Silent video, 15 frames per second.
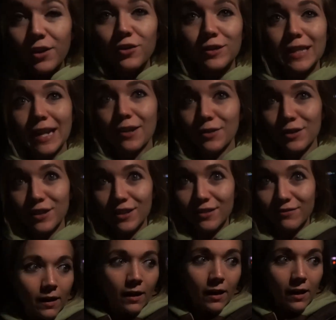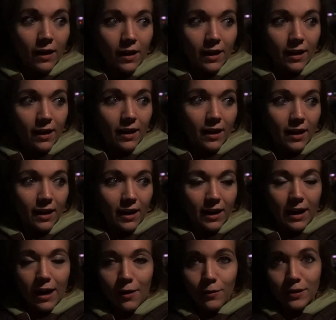uncle's house
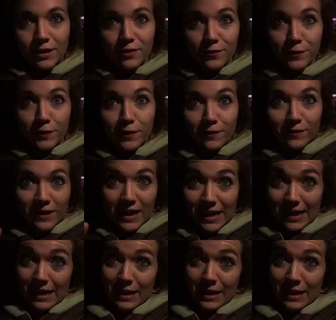and how it's full of dead